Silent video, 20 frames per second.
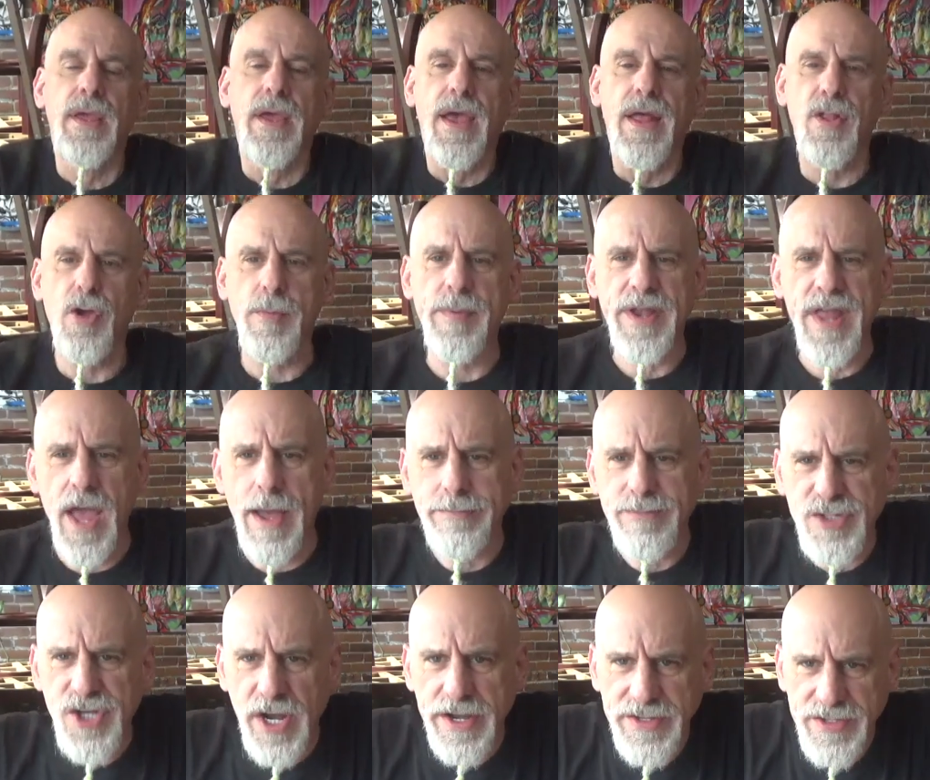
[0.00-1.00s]
Hello, everybody. I'm
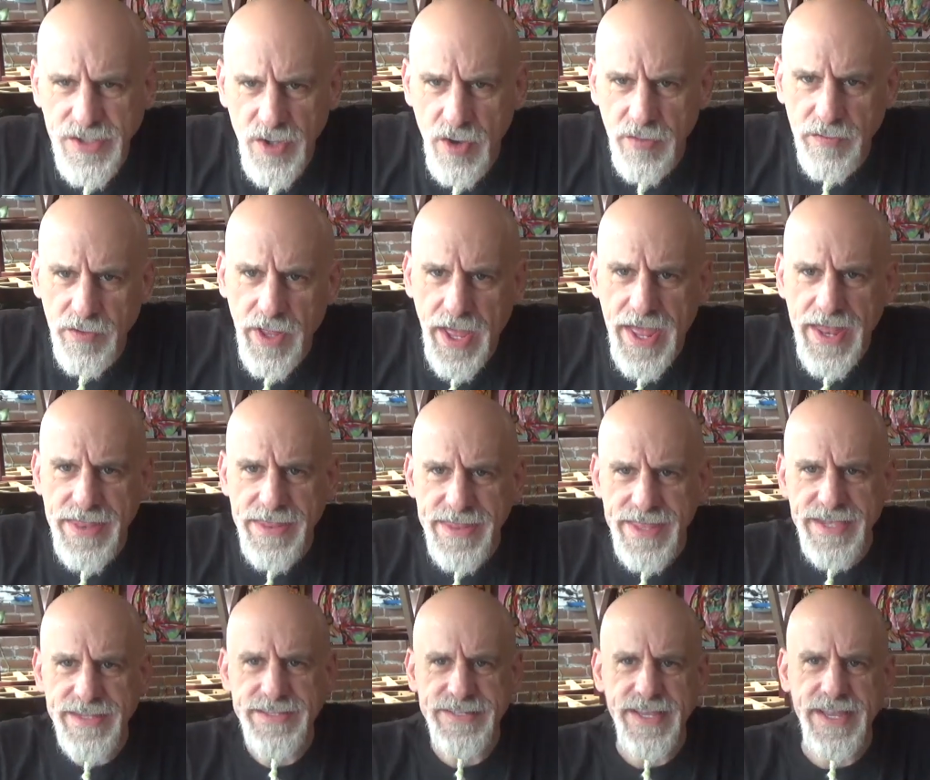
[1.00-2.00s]
Johnny Scoville, and
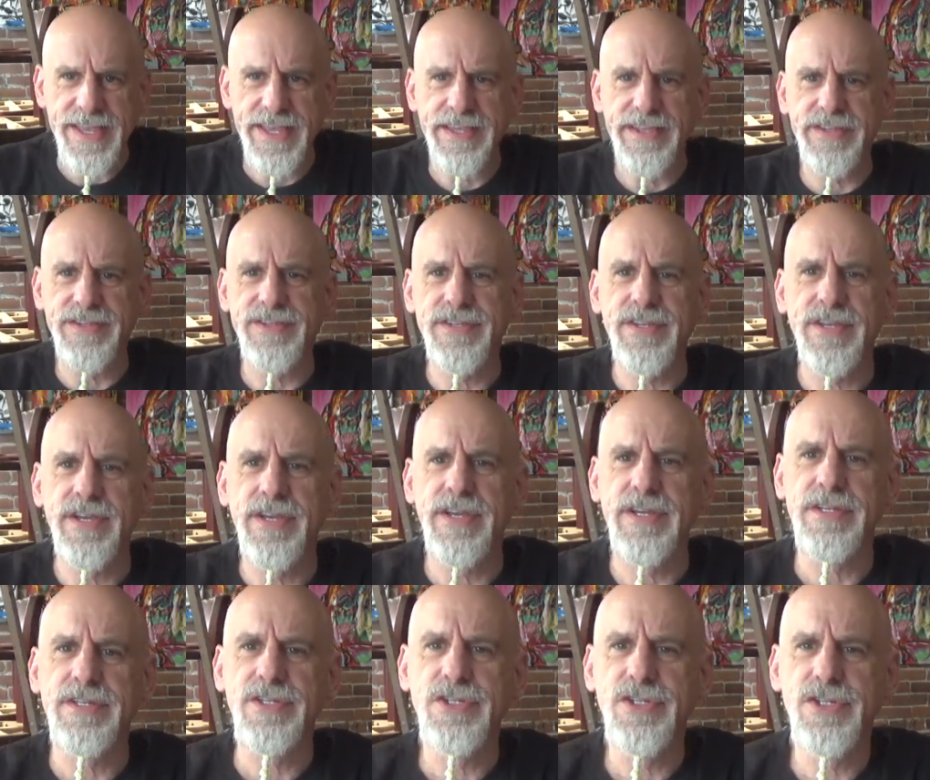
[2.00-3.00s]
this is
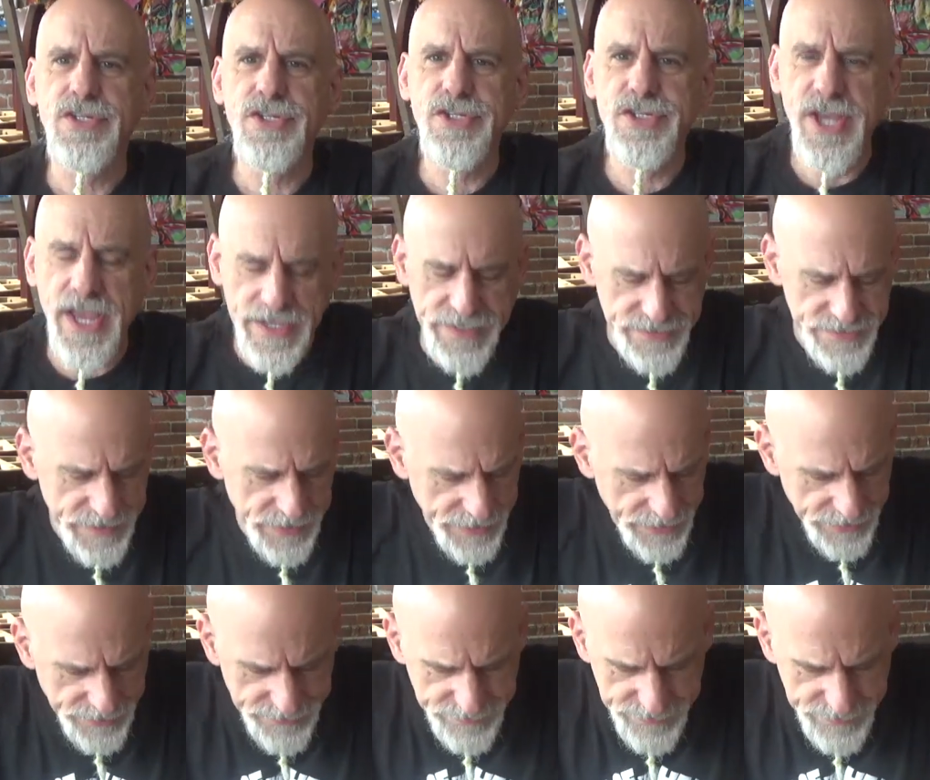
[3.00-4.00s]
Chase the
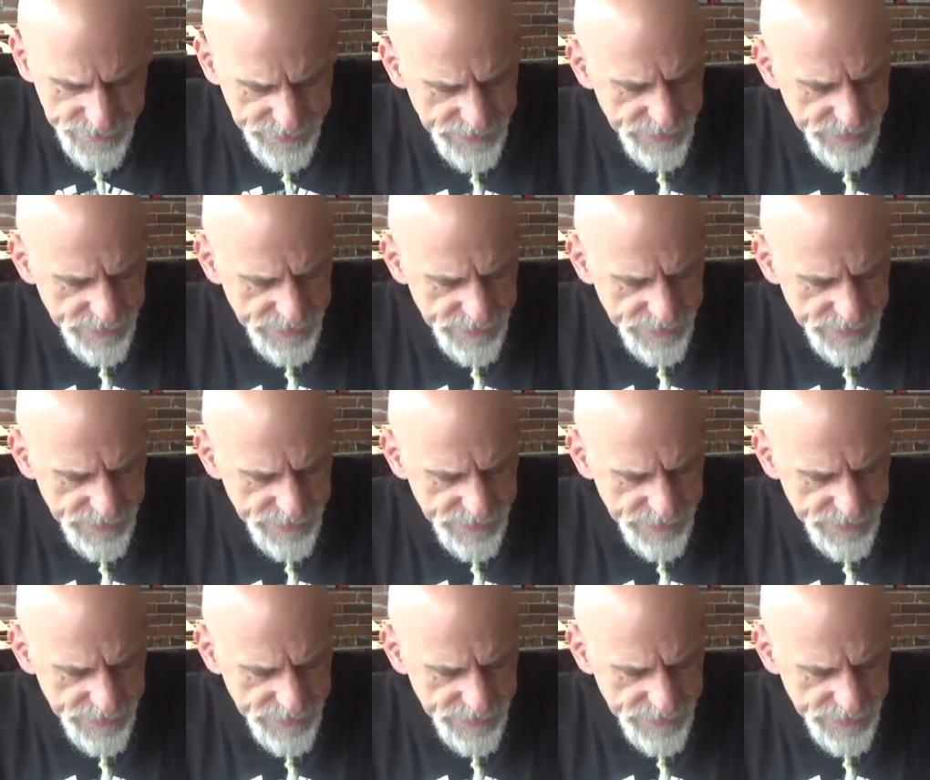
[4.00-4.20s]
Heat.